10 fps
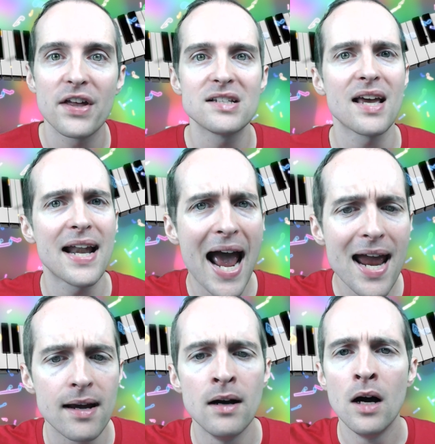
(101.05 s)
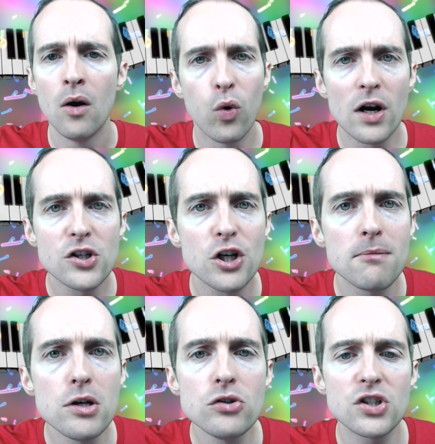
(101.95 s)
They said, hey, where's your
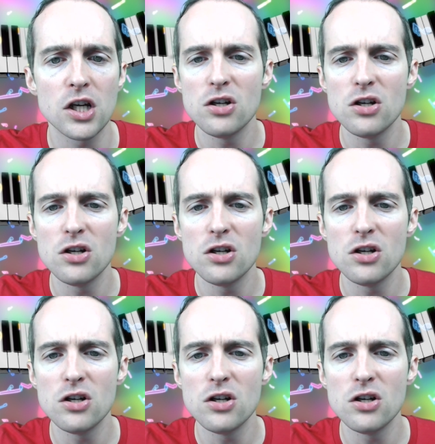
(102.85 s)
music?